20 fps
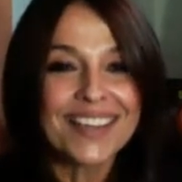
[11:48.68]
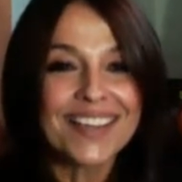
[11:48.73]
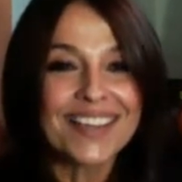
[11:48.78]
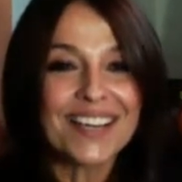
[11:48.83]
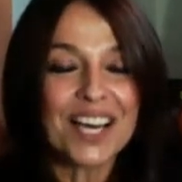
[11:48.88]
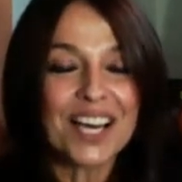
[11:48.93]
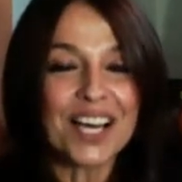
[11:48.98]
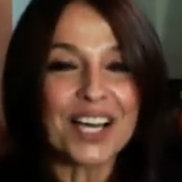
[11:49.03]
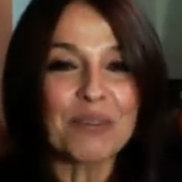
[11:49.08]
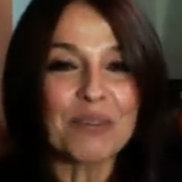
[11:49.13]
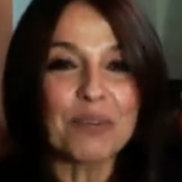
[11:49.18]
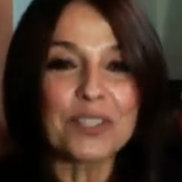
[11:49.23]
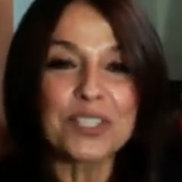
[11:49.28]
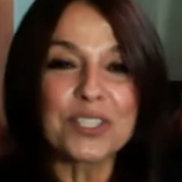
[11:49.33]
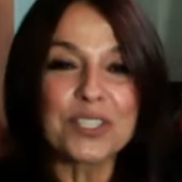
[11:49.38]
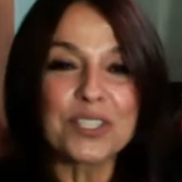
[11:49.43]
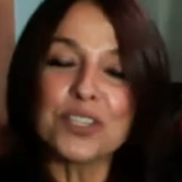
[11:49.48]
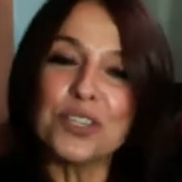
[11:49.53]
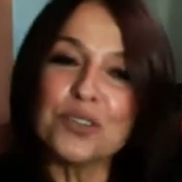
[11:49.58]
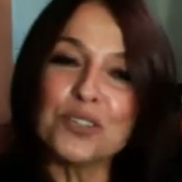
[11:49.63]
Was
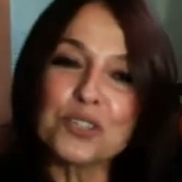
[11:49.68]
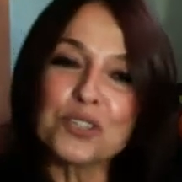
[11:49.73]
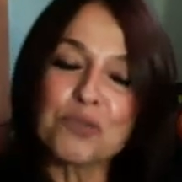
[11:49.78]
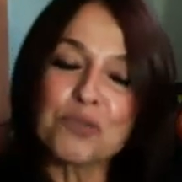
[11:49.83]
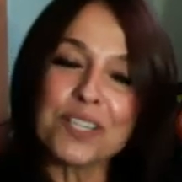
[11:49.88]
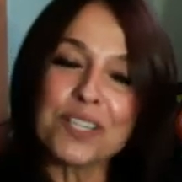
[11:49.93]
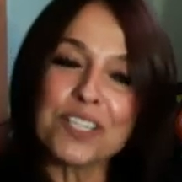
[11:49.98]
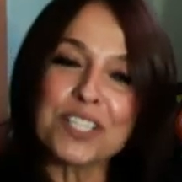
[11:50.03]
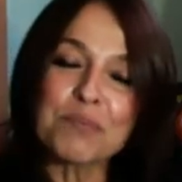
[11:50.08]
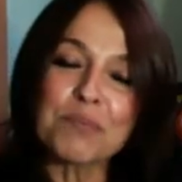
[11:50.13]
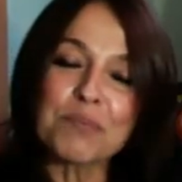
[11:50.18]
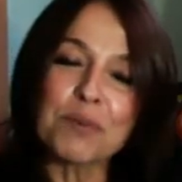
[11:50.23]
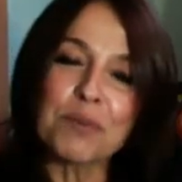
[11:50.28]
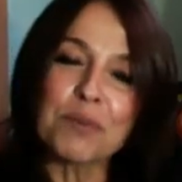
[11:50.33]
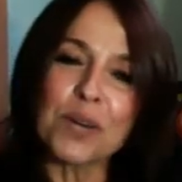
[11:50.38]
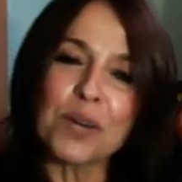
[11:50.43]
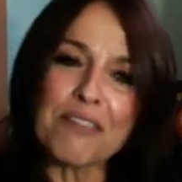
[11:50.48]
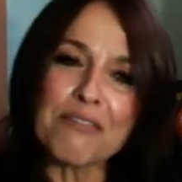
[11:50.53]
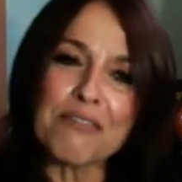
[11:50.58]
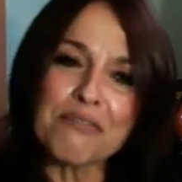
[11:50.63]
a huge risk, but
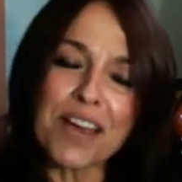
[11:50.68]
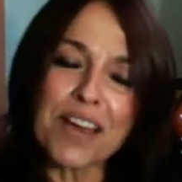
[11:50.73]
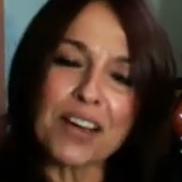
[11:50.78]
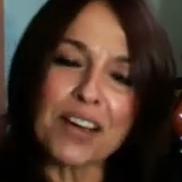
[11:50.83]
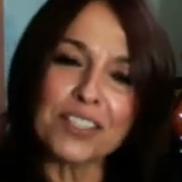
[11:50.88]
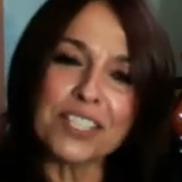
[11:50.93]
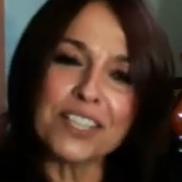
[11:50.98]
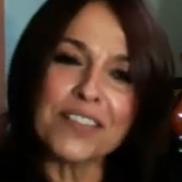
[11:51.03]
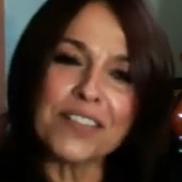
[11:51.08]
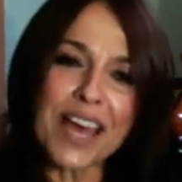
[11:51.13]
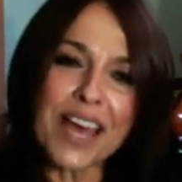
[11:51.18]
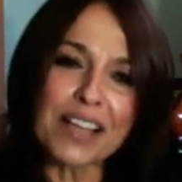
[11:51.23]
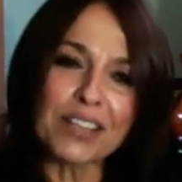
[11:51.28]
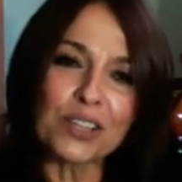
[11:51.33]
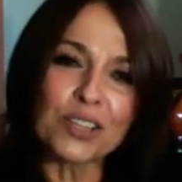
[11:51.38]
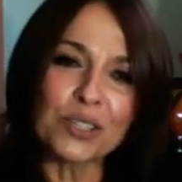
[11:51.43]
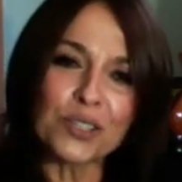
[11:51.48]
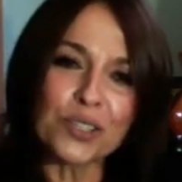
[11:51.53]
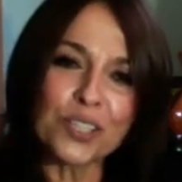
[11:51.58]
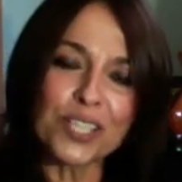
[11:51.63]
what I found in that
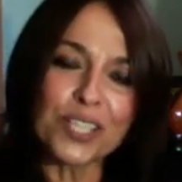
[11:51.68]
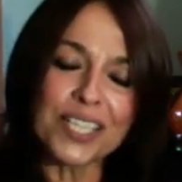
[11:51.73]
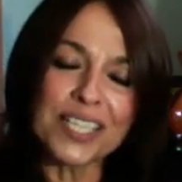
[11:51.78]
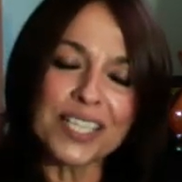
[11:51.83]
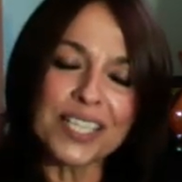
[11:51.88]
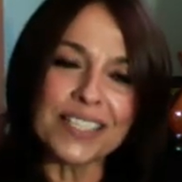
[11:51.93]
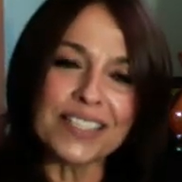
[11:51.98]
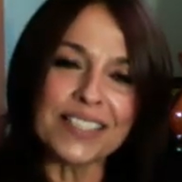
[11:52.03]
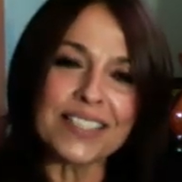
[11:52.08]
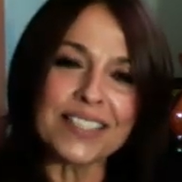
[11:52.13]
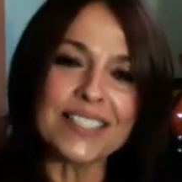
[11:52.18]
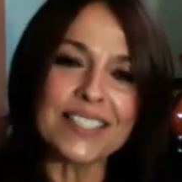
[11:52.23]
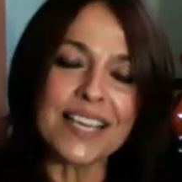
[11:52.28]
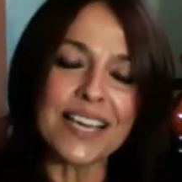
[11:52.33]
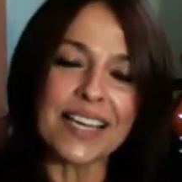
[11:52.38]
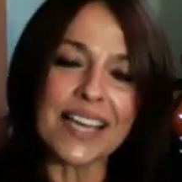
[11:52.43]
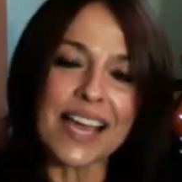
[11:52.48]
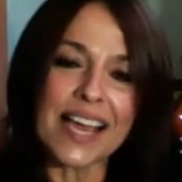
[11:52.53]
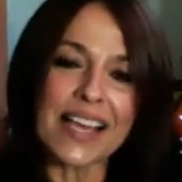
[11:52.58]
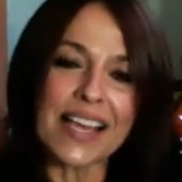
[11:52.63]
learning is
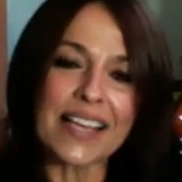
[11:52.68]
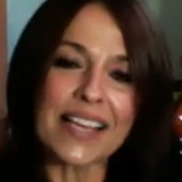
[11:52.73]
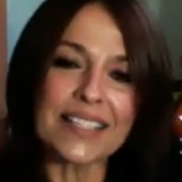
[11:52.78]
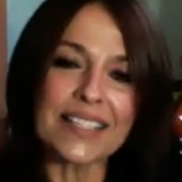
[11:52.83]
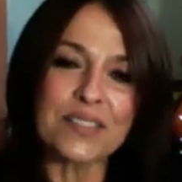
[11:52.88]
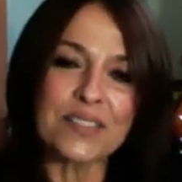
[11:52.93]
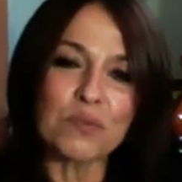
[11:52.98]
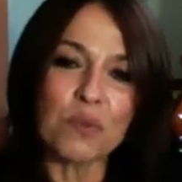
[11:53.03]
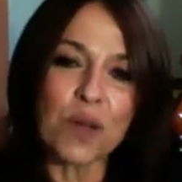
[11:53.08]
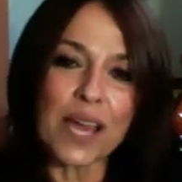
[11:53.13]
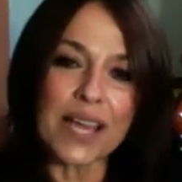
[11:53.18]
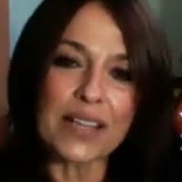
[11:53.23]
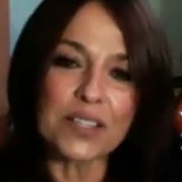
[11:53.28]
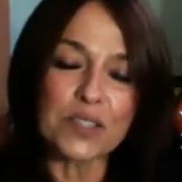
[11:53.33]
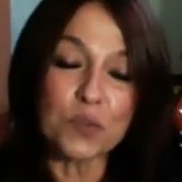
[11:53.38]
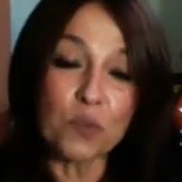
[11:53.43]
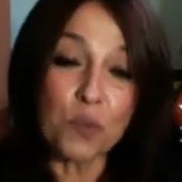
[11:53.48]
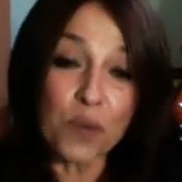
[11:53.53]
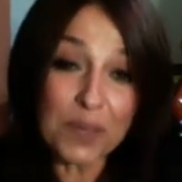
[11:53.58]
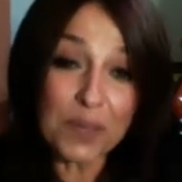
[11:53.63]
that
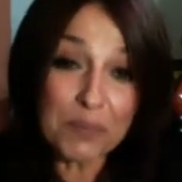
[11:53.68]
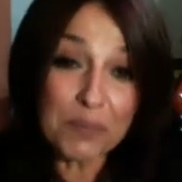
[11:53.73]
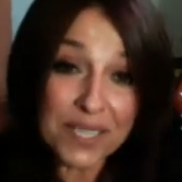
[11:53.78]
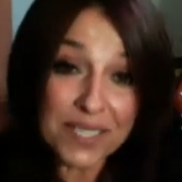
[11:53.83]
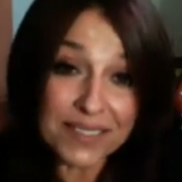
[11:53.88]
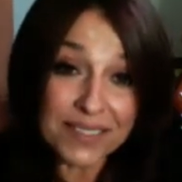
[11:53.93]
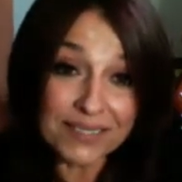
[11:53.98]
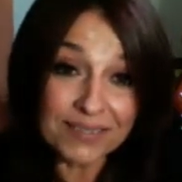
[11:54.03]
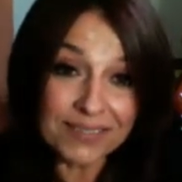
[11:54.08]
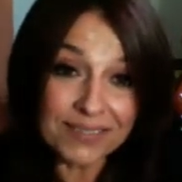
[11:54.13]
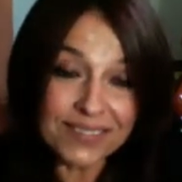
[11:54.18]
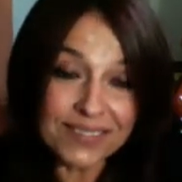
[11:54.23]
as women,